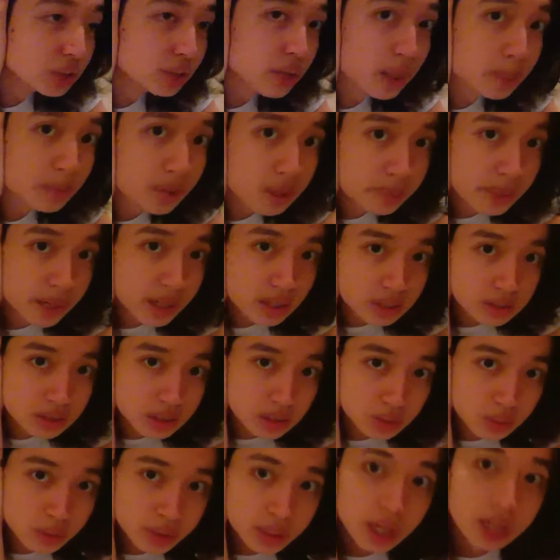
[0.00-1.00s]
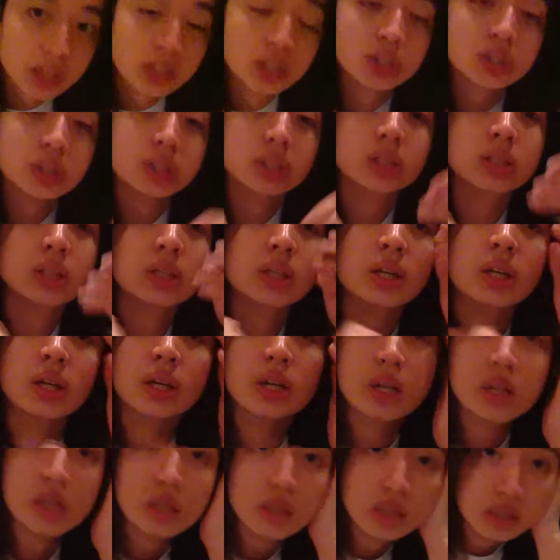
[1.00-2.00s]
you're able to make a D100,
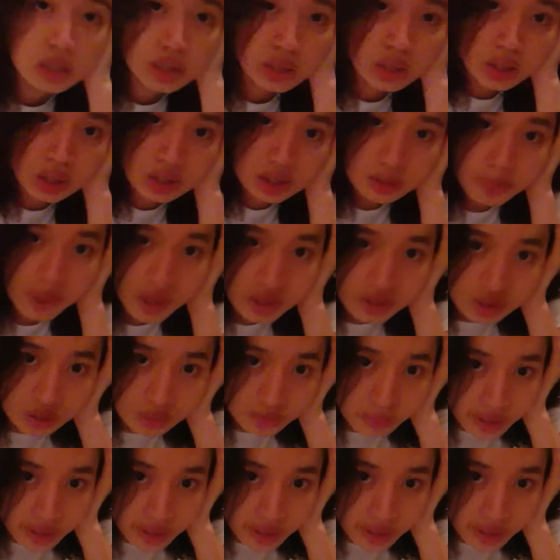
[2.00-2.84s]
as opposed to